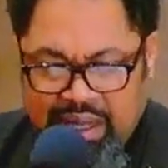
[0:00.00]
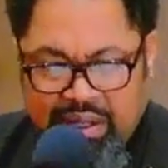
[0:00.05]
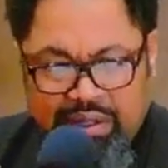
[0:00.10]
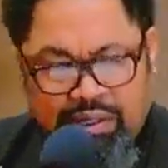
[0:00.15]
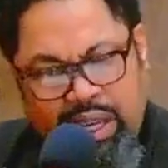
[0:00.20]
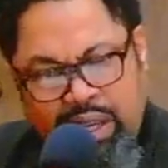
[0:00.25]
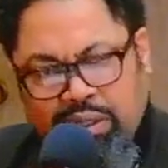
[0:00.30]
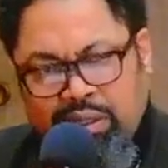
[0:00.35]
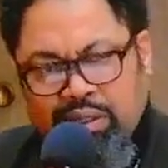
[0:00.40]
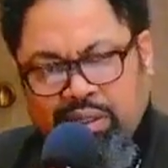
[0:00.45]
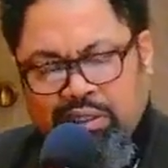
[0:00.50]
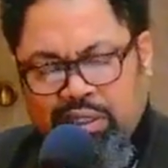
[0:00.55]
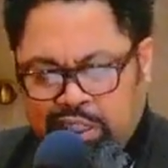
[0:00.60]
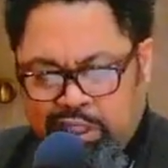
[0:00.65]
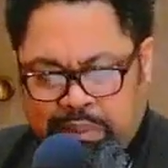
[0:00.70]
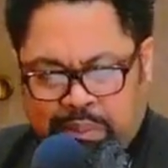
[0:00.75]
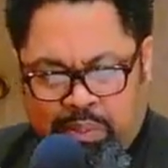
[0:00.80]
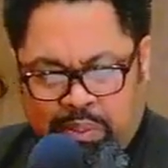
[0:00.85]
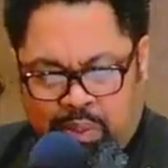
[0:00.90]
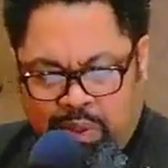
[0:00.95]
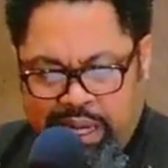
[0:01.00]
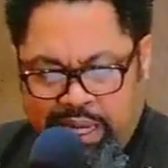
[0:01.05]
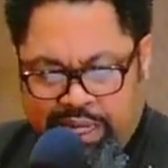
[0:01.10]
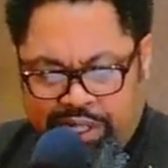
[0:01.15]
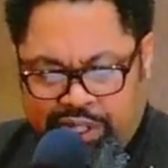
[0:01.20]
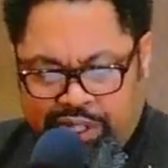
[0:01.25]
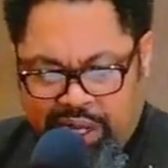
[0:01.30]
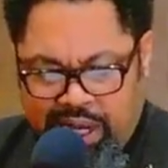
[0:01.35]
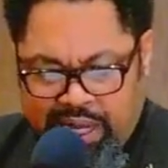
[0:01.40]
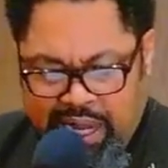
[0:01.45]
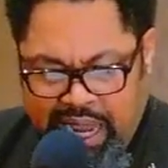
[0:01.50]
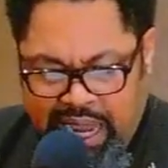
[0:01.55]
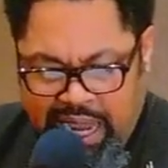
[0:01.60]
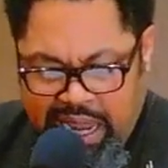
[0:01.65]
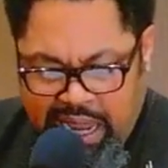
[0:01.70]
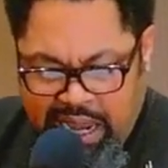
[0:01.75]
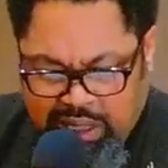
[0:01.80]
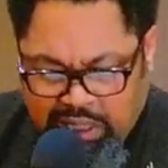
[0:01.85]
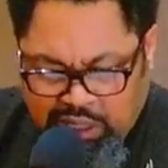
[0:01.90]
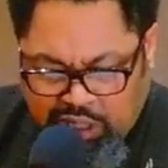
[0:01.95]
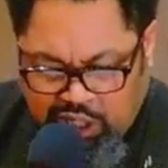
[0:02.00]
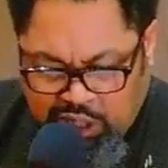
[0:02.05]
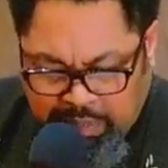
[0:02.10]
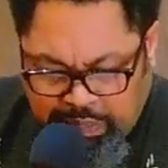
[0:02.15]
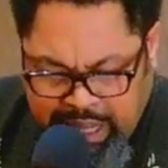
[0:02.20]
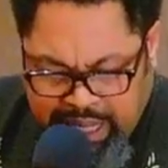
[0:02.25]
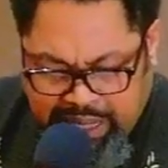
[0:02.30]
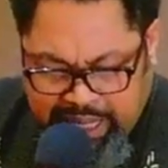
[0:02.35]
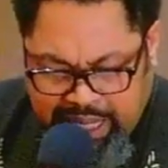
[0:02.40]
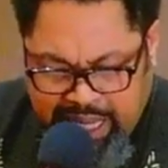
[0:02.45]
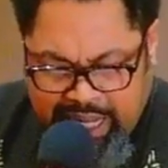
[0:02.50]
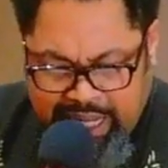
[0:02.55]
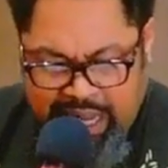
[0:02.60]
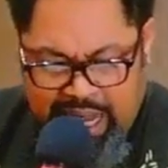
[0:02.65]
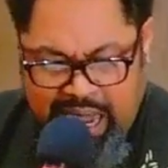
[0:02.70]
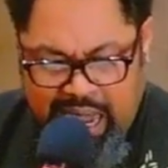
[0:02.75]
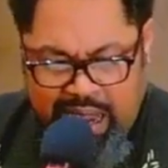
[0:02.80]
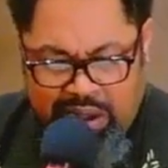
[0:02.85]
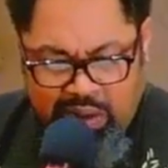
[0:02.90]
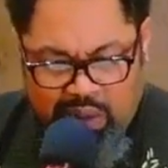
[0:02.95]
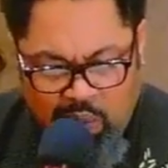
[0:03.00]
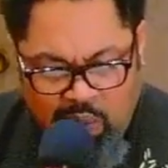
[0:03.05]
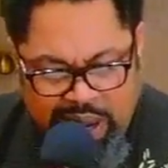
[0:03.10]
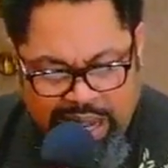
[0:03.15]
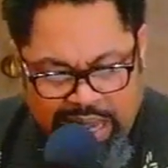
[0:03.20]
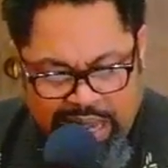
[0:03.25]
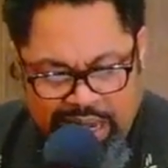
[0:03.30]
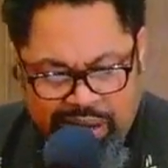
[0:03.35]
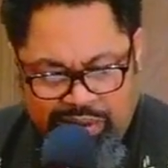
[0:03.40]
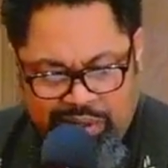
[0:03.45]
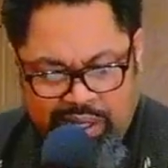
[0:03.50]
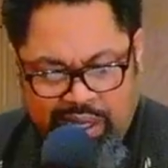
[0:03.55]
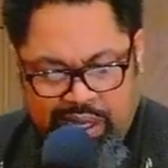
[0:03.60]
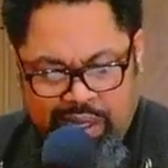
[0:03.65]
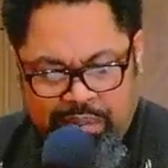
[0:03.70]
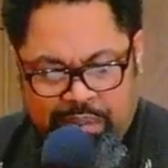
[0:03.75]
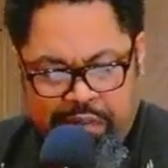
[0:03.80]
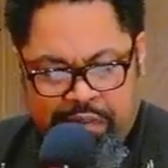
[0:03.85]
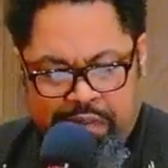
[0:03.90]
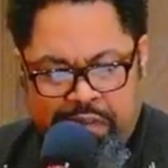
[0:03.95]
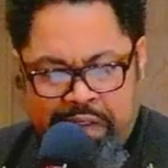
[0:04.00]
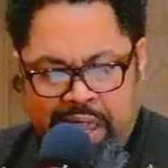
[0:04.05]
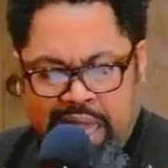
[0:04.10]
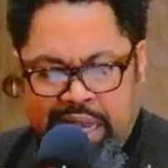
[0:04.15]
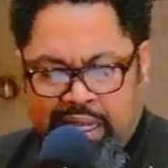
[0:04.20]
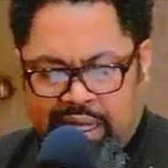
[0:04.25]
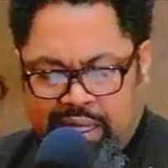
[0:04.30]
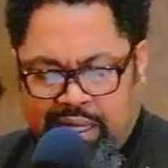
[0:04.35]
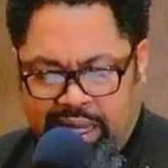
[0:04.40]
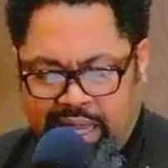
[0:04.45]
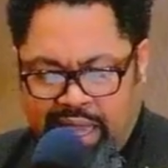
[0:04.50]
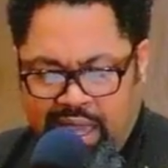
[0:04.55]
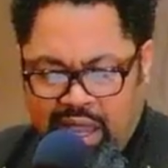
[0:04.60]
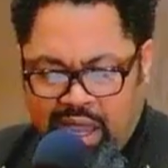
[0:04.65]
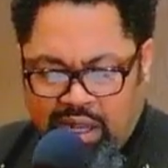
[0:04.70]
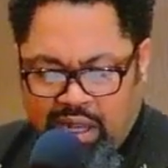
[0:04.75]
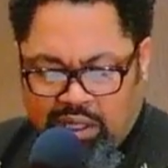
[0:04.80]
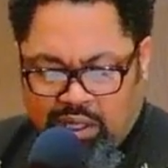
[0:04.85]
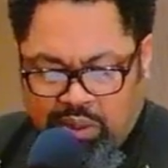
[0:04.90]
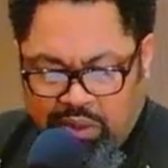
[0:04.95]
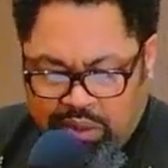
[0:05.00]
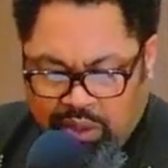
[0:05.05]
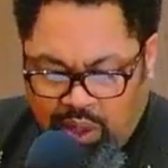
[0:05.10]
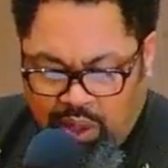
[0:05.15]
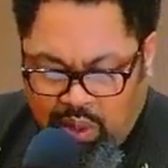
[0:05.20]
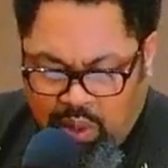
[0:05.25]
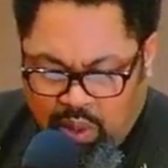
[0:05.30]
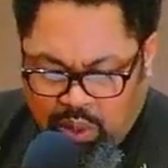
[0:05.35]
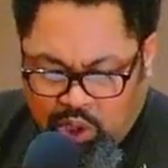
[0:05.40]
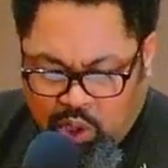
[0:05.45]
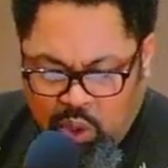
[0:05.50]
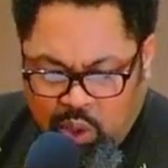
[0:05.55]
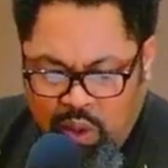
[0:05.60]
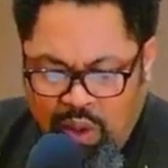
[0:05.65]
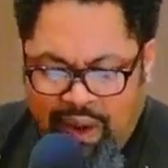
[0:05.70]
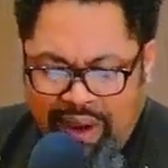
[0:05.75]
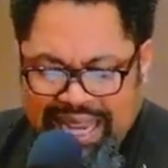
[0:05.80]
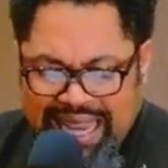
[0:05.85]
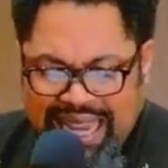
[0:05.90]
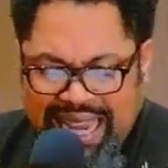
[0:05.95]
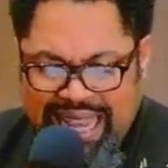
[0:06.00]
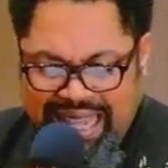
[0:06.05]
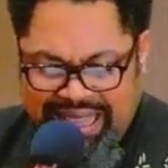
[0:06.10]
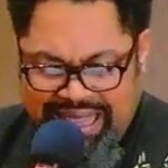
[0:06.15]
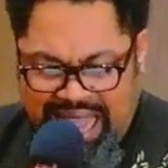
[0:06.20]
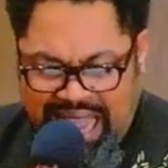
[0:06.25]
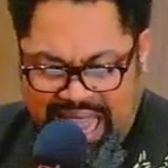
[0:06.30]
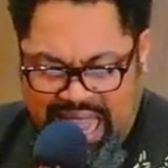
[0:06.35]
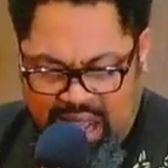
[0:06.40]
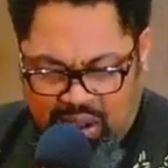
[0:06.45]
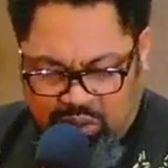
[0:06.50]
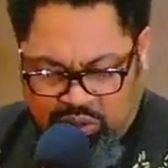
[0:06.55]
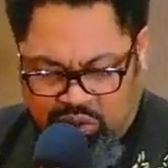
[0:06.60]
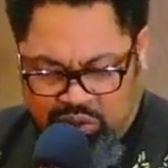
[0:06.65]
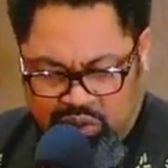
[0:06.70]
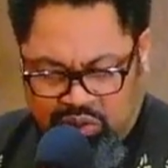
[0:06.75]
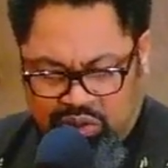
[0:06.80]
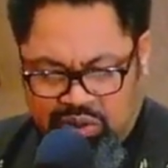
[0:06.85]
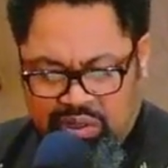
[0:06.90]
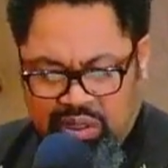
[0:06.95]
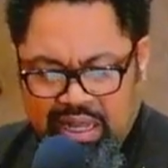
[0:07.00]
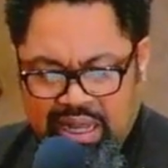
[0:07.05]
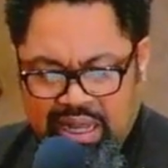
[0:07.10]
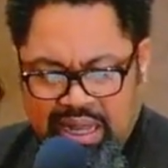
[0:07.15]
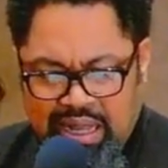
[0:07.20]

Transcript: Jesus is preaching and speaking and witnessing prophetically to those who are in the house,